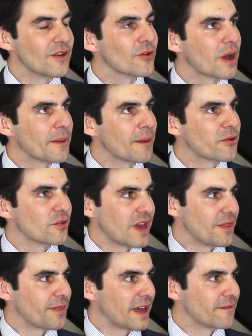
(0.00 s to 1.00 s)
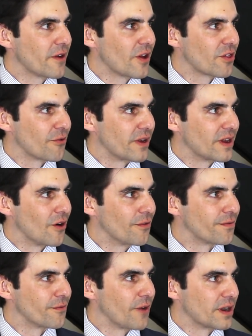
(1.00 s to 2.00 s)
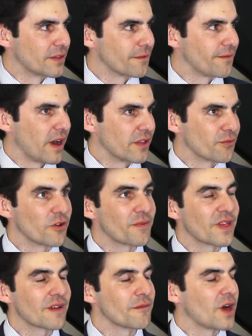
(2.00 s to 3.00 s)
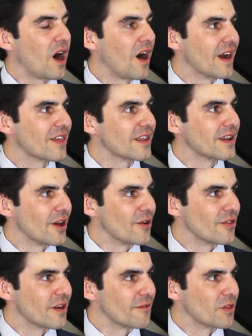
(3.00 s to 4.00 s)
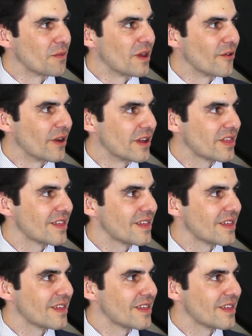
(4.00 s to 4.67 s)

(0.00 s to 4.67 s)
you're coming up to your 10th anniversary of running the fund. What have been some of the highs and lows over the period?